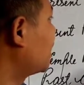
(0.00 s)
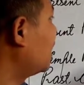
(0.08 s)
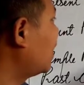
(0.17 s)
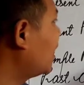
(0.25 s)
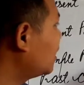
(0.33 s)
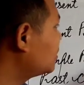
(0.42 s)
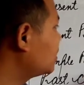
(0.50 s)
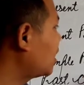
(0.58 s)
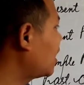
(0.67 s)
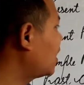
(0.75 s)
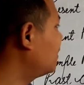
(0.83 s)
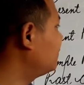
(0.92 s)
has,
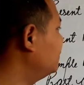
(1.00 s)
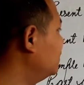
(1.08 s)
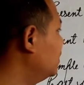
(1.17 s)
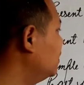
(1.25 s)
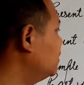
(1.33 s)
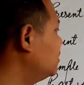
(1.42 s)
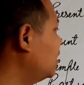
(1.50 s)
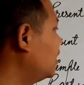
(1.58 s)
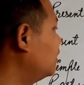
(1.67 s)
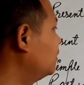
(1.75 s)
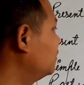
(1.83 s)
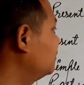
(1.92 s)
have,
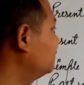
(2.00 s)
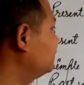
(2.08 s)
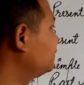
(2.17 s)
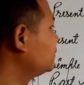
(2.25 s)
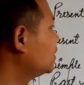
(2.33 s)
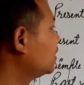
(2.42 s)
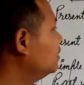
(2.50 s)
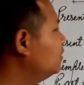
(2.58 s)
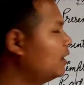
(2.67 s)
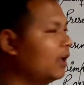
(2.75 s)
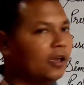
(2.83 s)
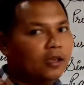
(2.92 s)
written,
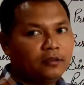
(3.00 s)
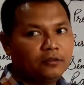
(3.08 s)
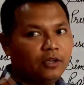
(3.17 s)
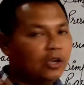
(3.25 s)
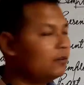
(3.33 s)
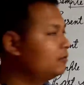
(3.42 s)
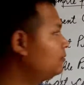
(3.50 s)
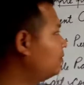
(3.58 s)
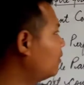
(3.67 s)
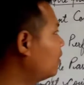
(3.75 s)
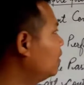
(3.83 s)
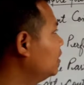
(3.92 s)
then you have to
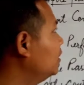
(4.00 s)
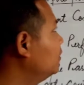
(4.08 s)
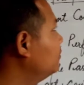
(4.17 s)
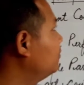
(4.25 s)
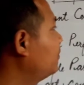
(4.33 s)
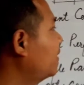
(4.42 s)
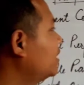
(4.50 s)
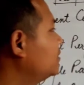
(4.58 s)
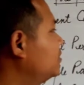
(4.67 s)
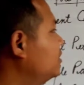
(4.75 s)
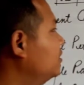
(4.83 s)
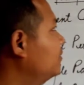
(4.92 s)
follow in
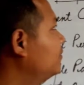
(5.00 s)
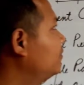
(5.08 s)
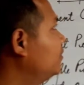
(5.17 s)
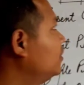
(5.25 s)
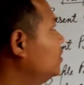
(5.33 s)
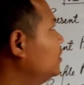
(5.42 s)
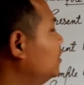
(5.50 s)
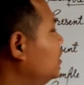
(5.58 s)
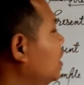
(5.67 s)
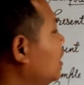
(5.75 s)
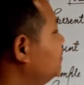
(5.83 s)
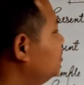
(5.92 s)
passive.
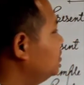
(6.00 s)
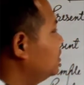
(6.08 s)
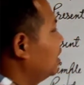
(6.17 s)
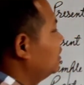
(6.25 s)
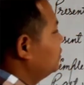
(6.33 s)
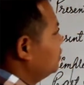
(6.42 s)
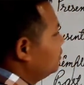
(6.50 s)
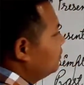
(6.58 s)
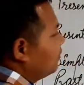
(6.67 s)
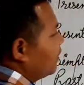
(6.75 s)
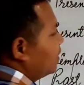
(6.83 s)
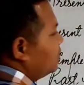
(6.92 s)
You have to change
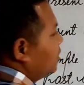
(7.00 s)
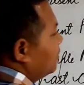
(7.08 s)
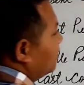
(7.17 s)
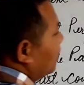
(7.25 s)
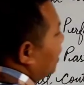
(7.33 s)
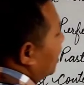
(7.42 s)
in passive,